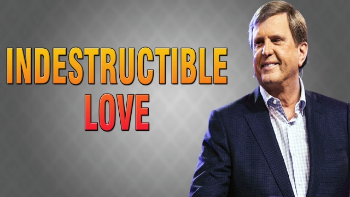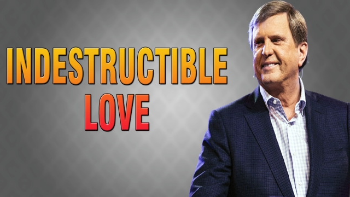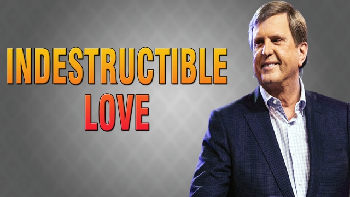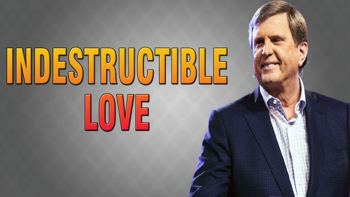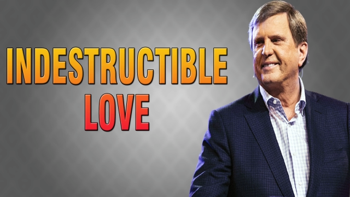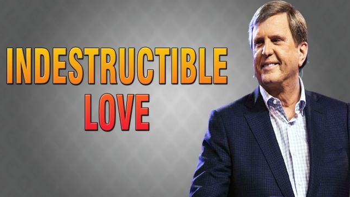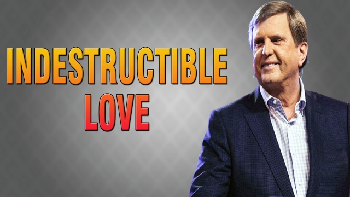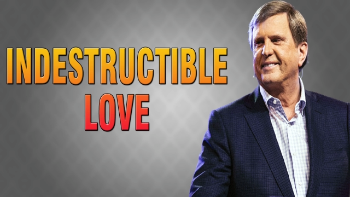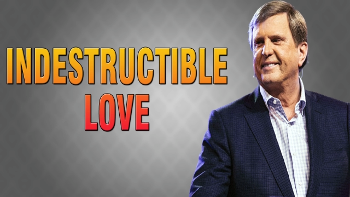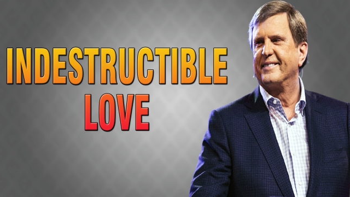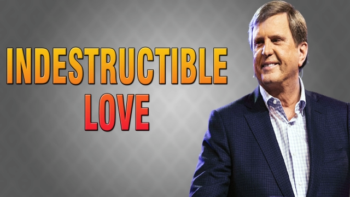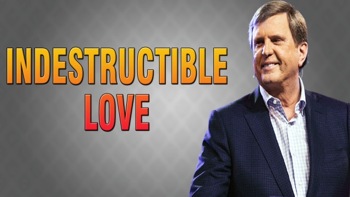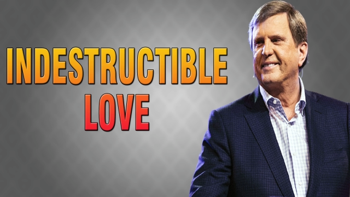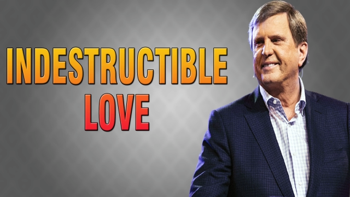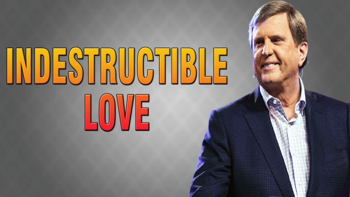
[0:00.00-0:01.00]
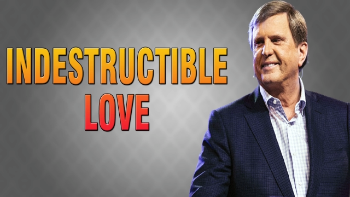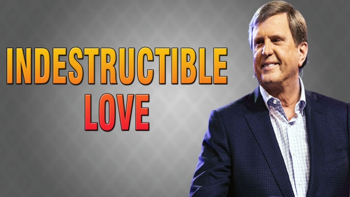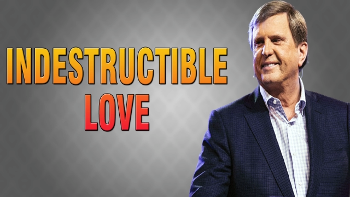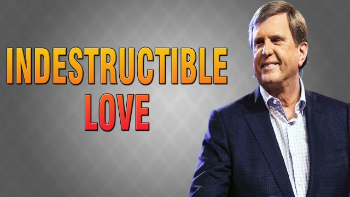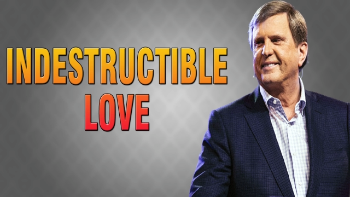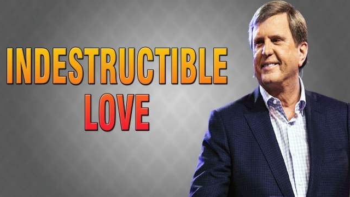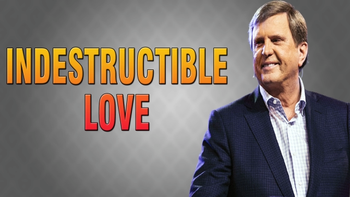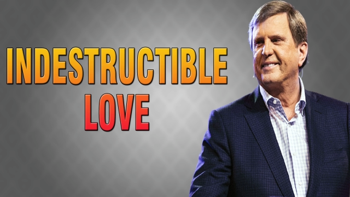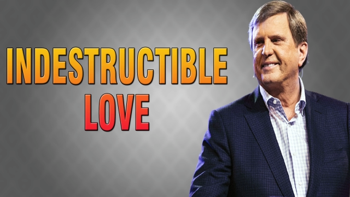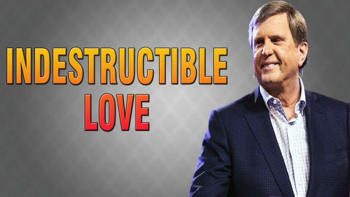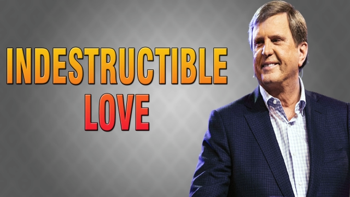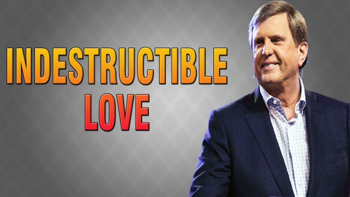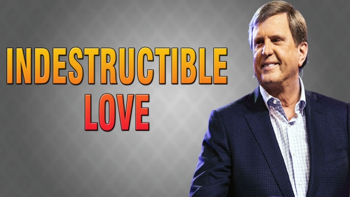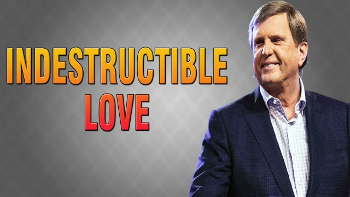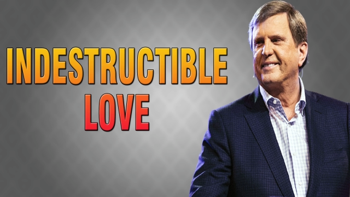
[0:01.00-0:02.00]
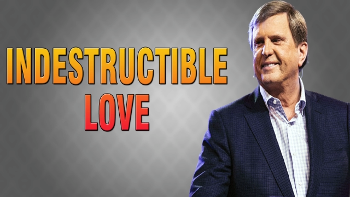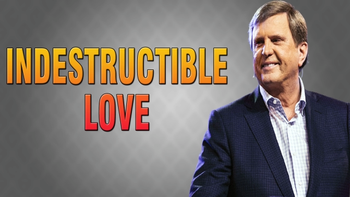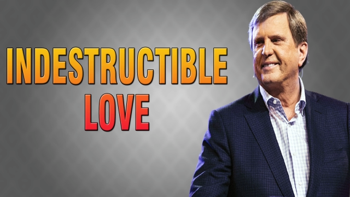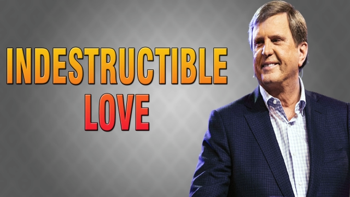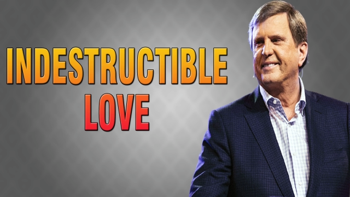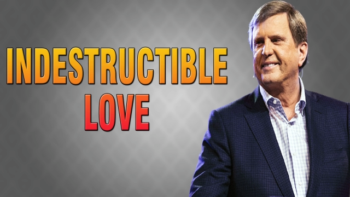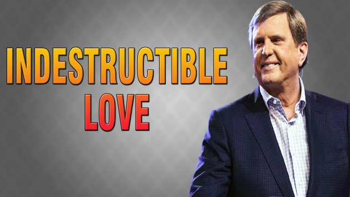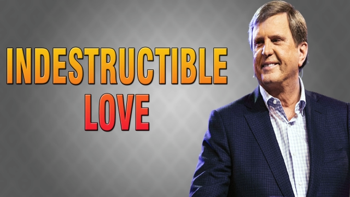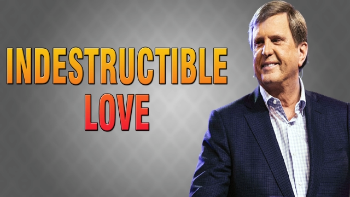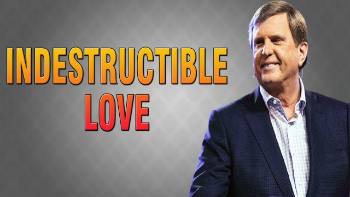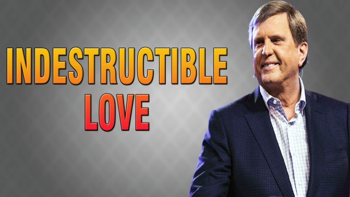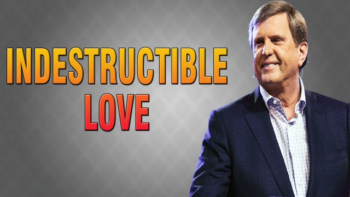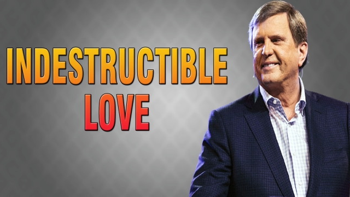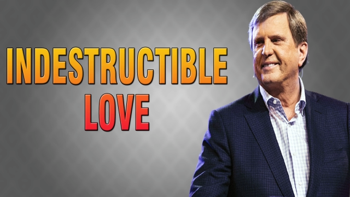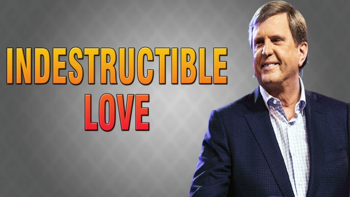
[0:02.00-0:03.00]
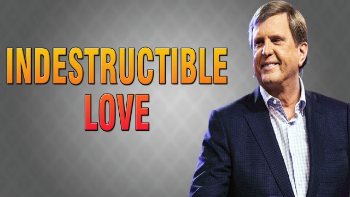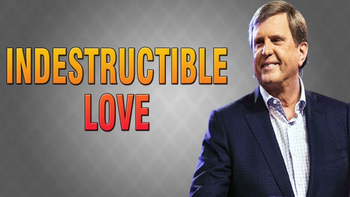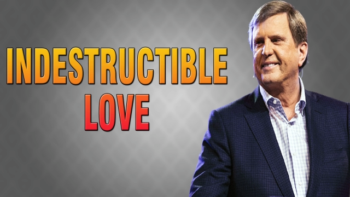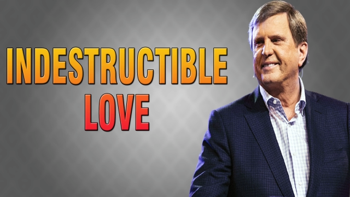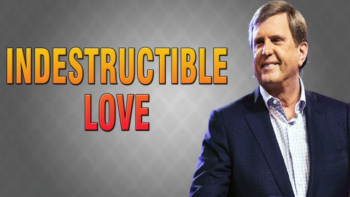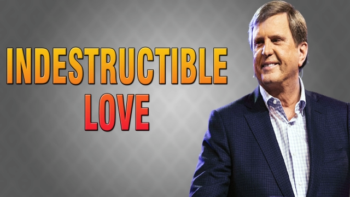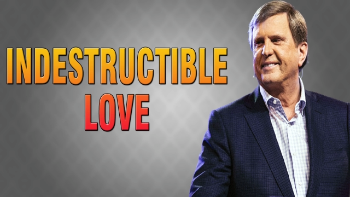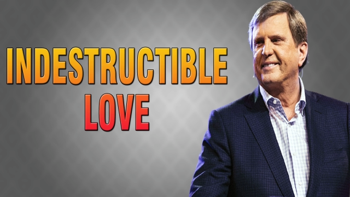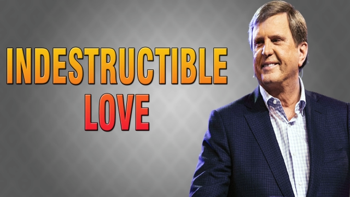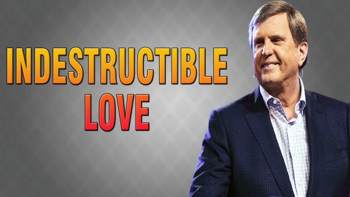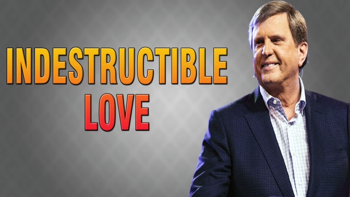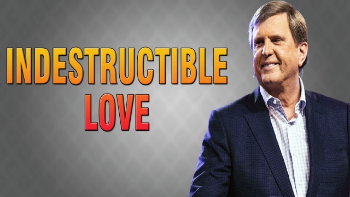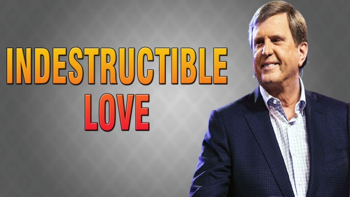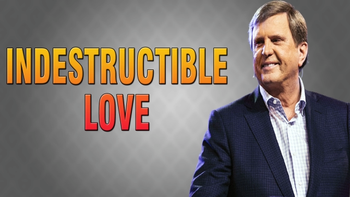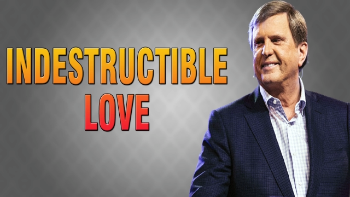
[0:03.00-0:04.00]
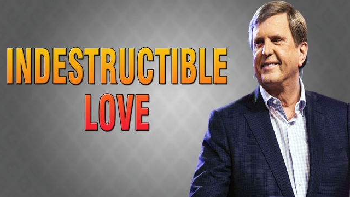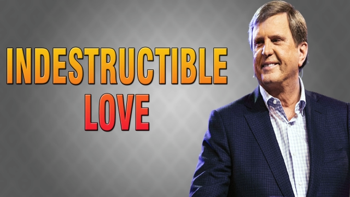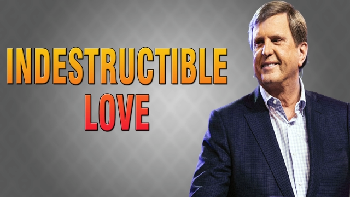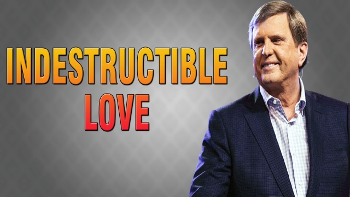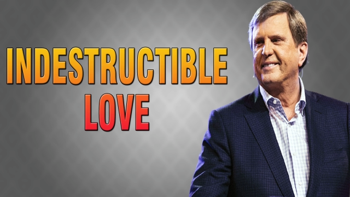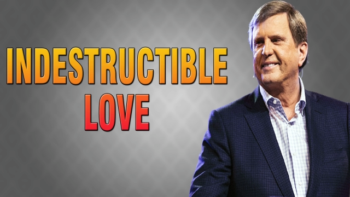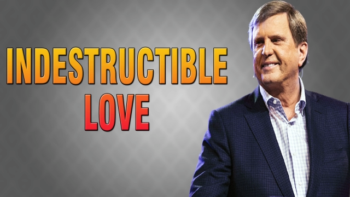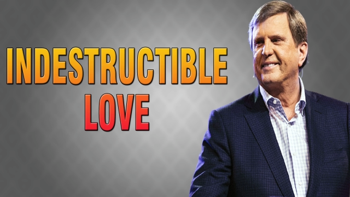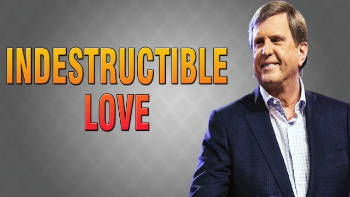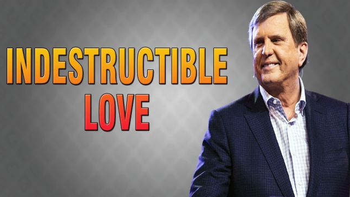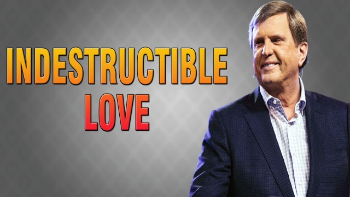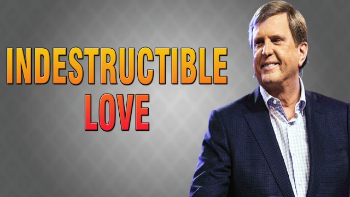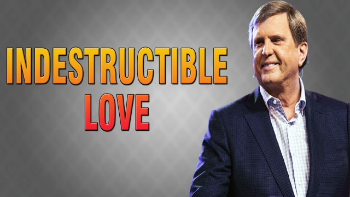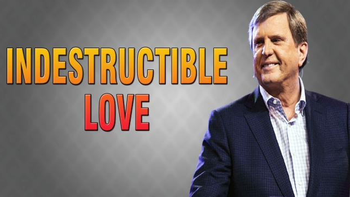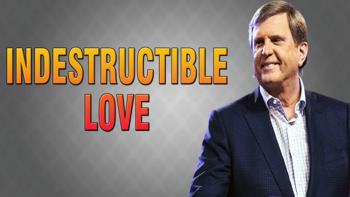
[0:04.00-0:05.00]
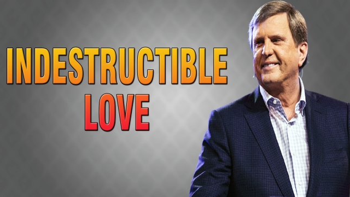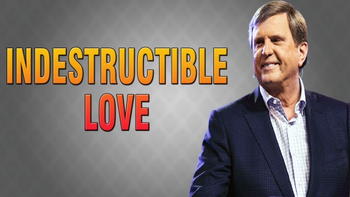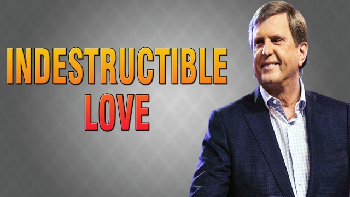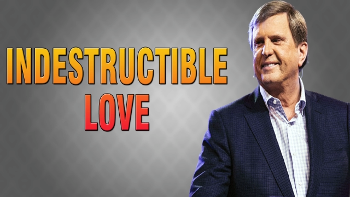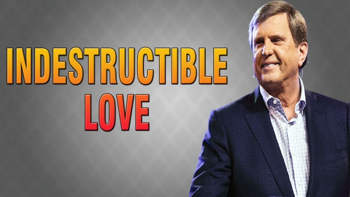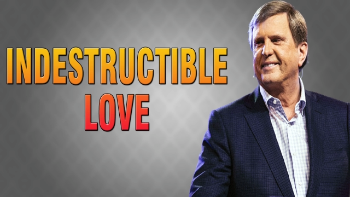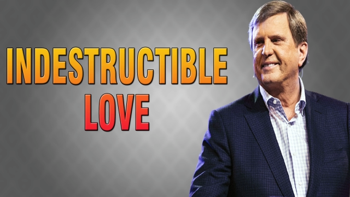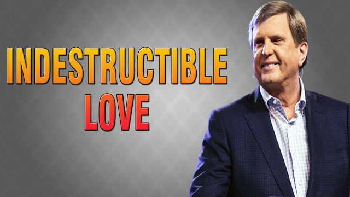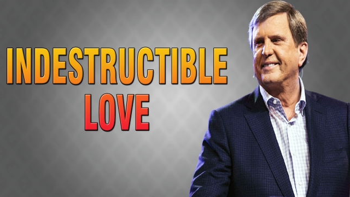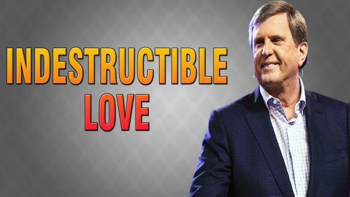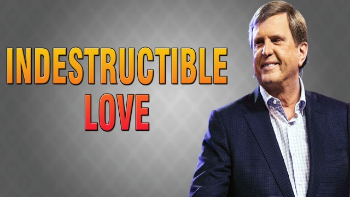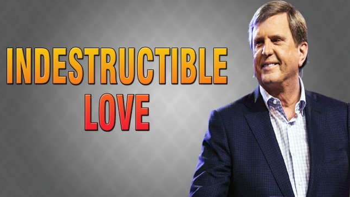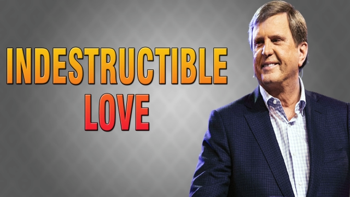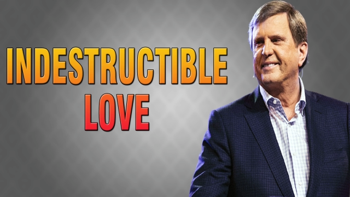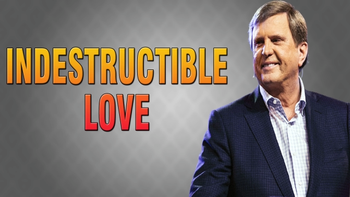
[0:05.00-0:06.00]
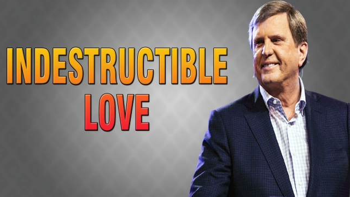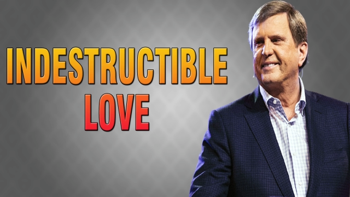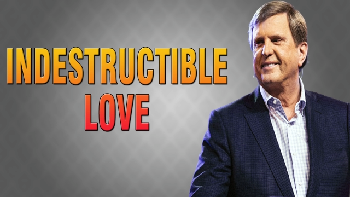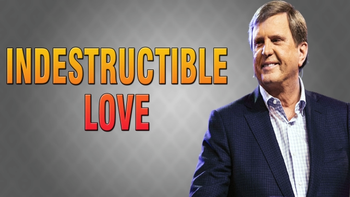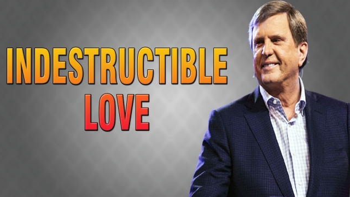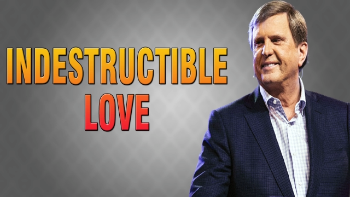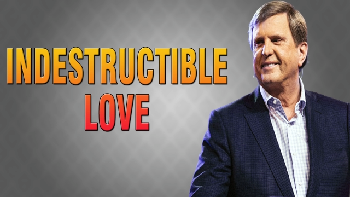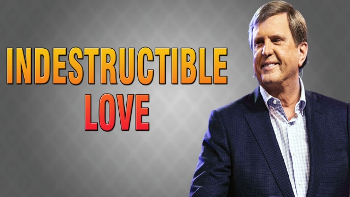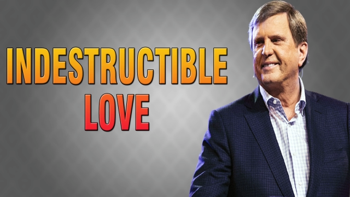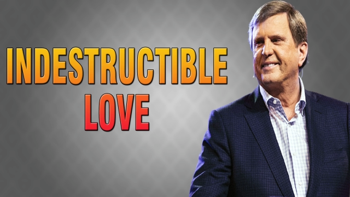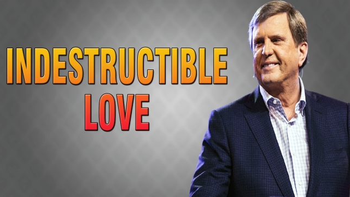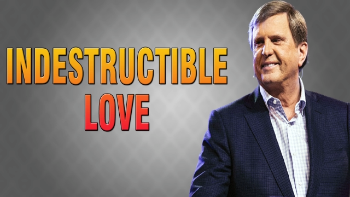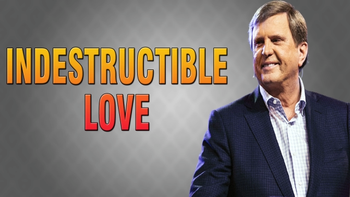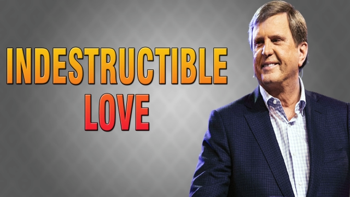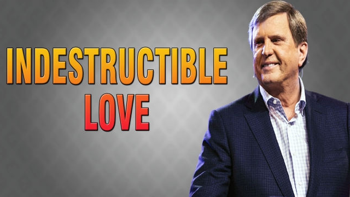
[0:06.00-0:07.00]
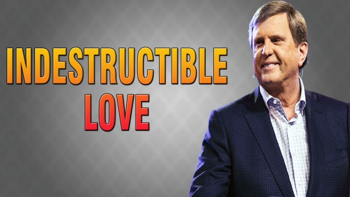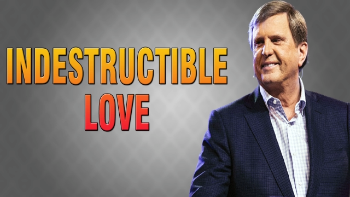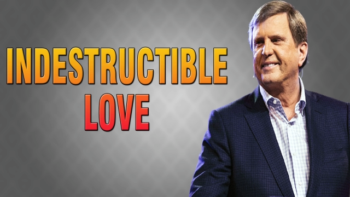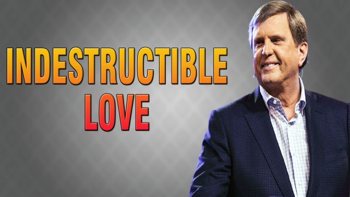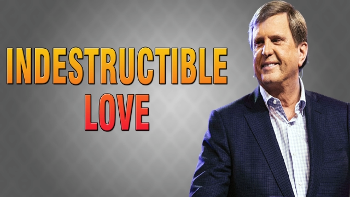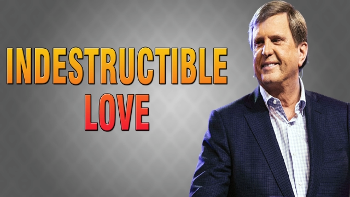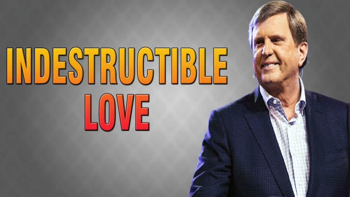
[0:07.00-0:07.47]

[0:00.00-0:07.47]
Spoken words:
(no lip movement)